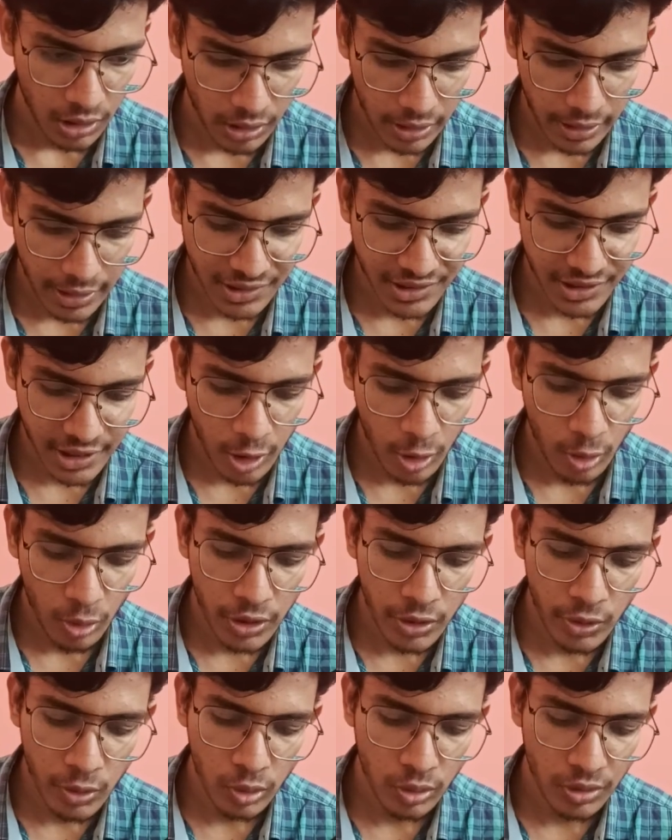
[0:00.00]

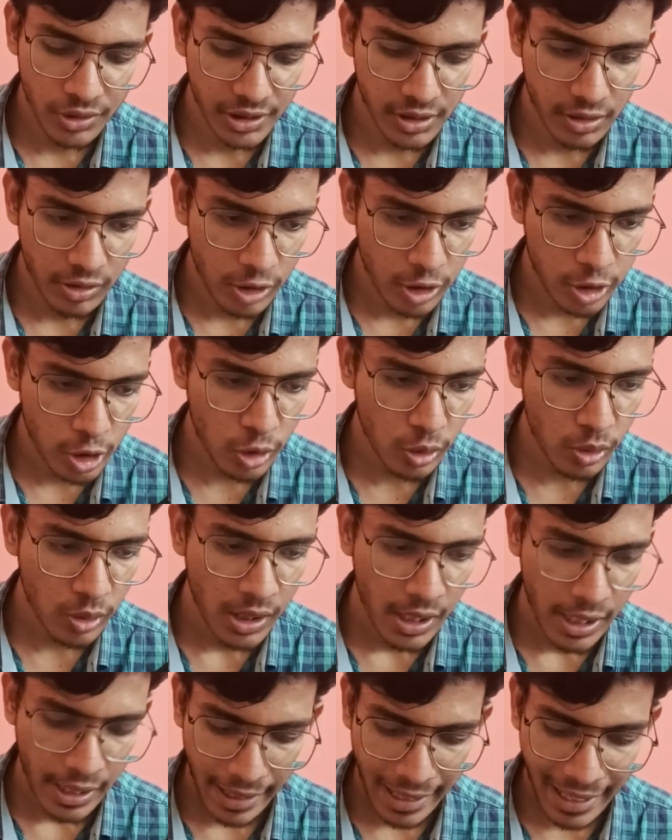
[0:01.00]
squ is equals to,
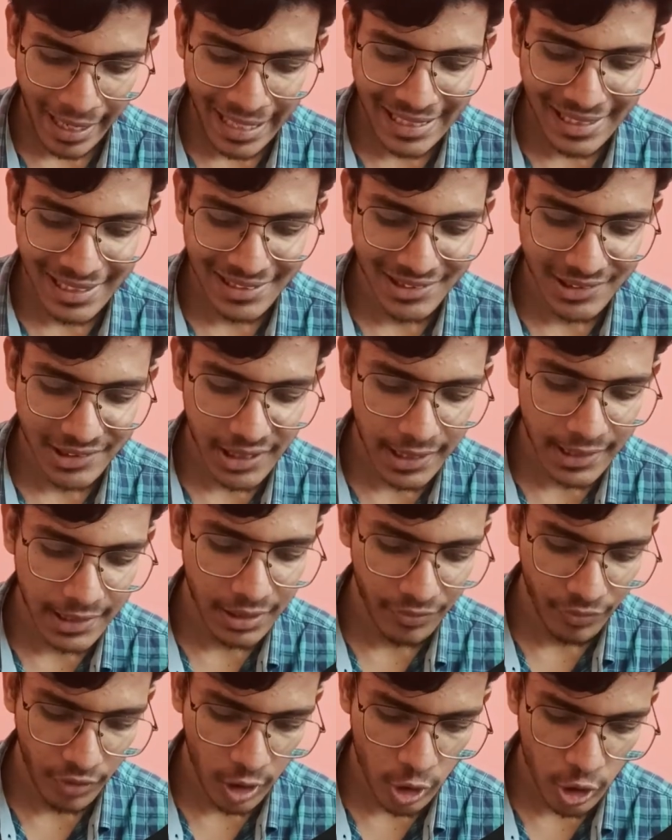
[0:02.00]
and inside
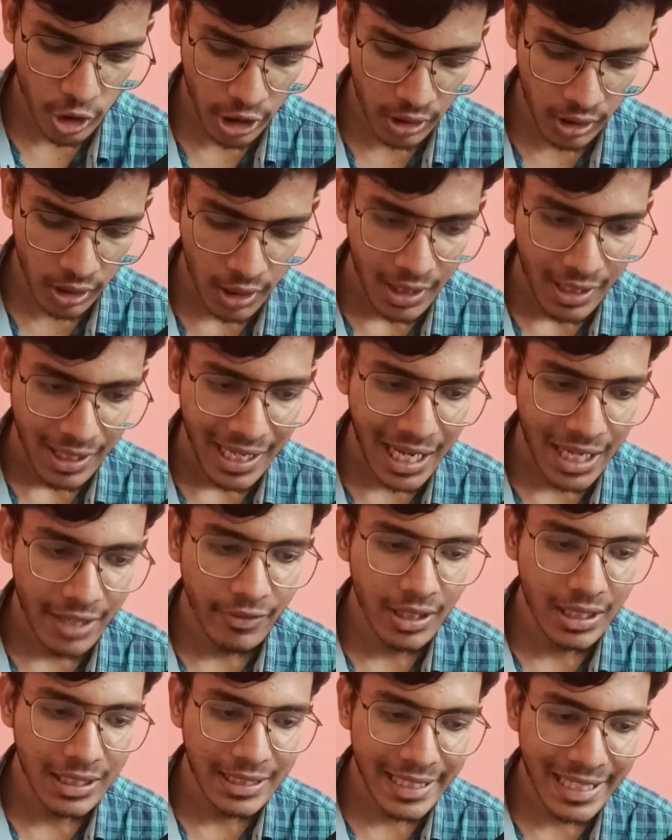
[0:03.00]
the function I
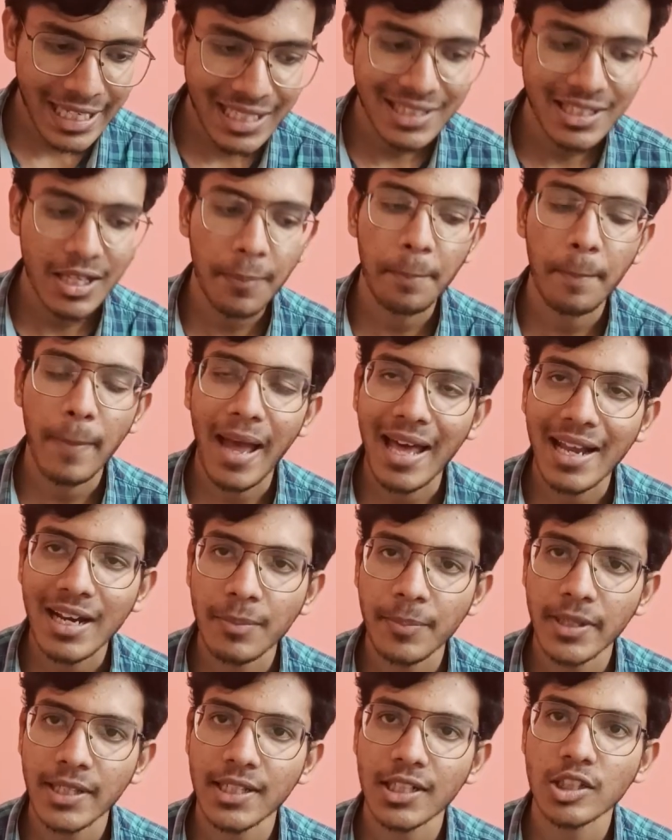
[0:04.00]
will take the
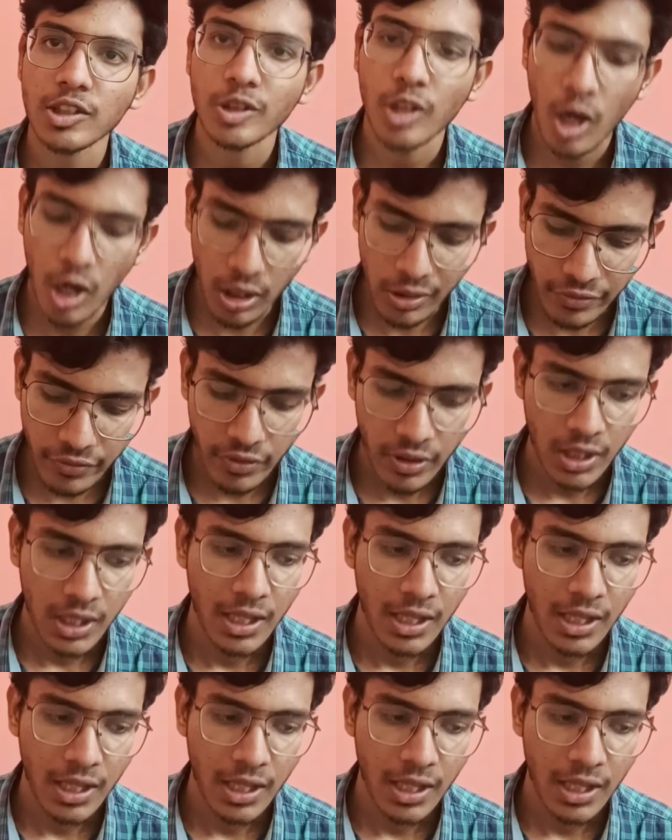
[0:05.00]
parameters of